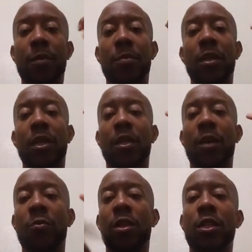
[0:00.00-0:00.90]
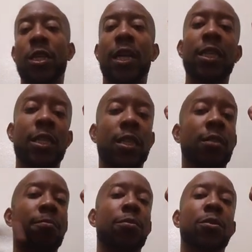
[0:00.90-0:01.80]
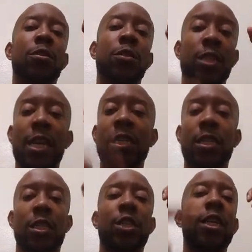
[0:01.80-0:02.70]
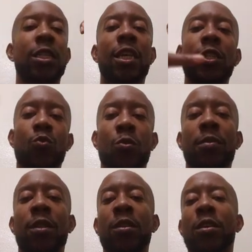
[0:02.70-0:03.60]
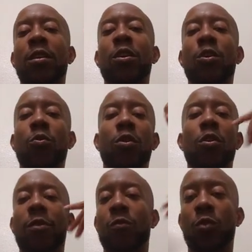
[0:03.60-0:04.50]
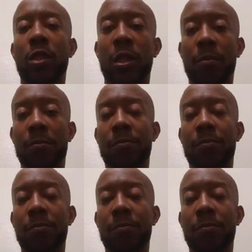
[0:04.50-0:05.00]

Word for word: But yet they want to chase and chase and chase chase women we don't even want them.